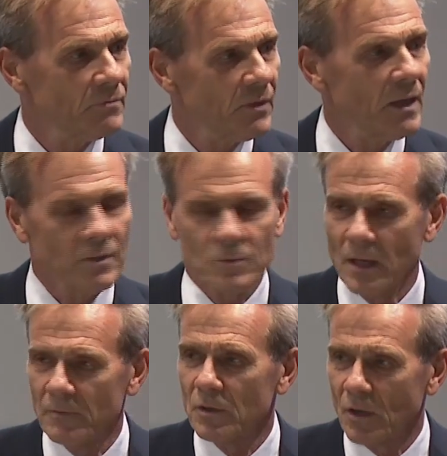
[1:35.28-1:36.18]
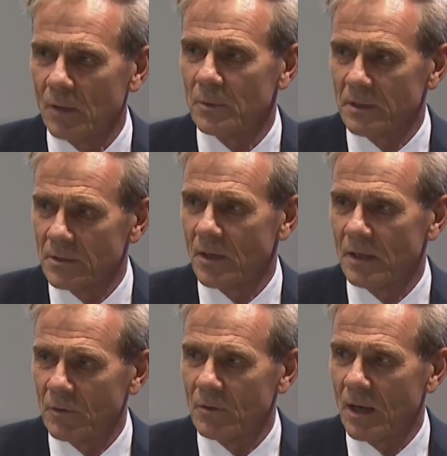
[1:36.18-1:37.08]
fun to have a car. We can
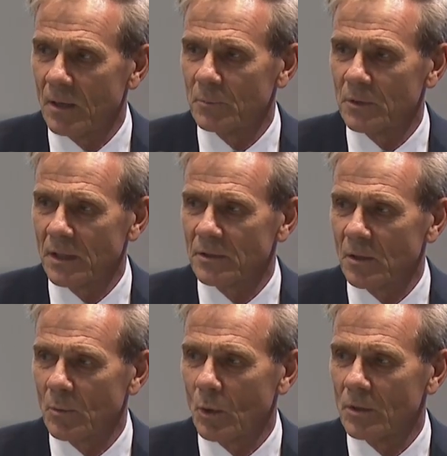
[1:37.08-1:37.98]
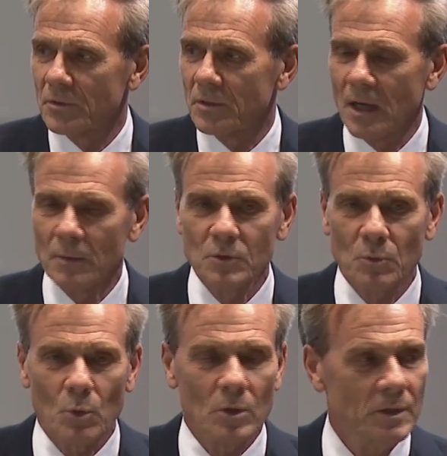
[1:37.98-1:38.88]
drive around. We can go out
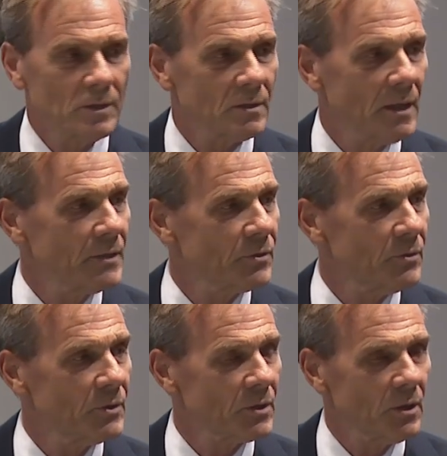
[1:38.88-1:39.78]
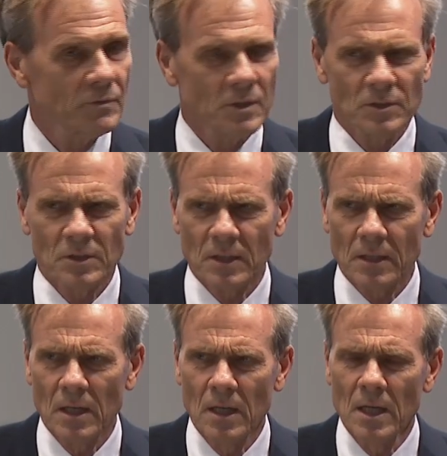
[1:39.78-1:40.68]
to all these nature reserves. And she
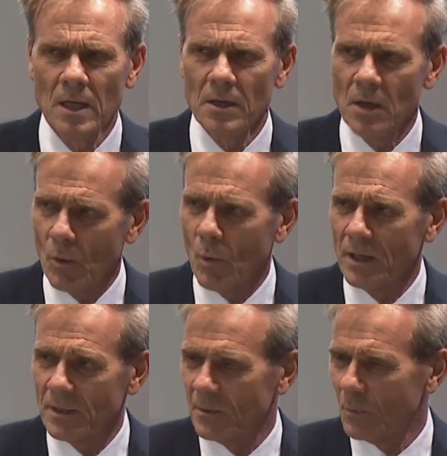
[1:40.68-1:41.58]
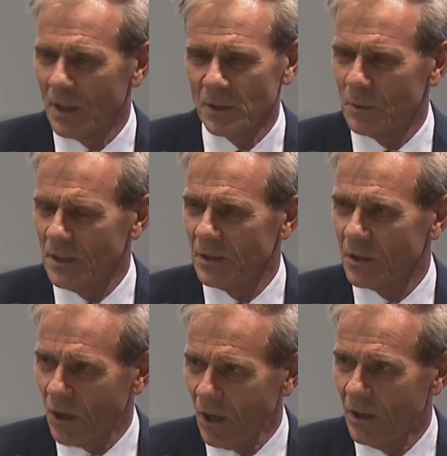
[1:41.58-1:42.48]
said, no, why do we need a
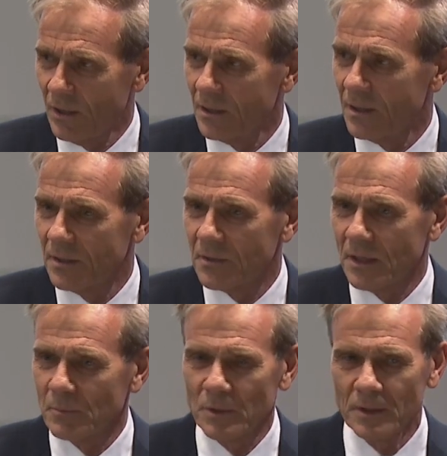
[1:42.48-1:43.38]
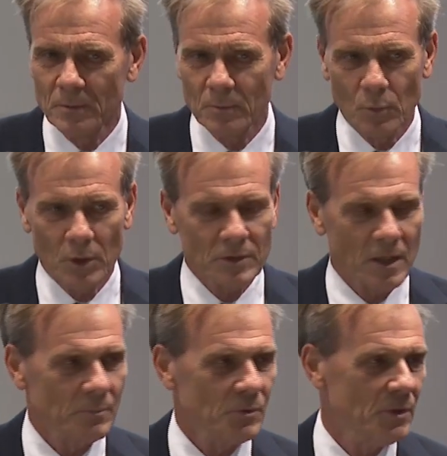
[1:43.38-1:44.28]
car? And then we walked
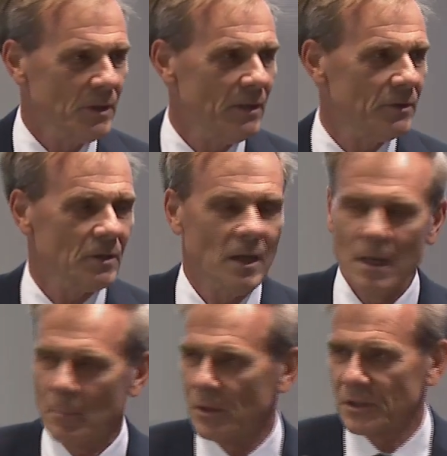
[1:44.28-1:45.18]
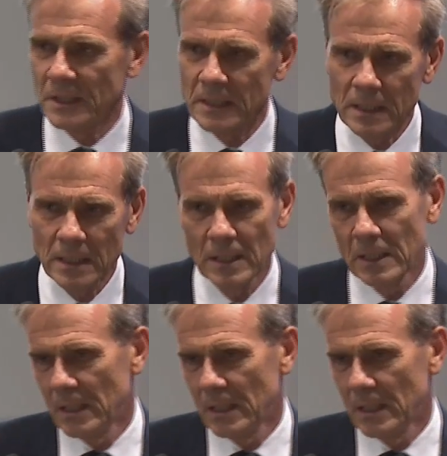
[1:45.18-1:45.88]
up to the nearest MRT.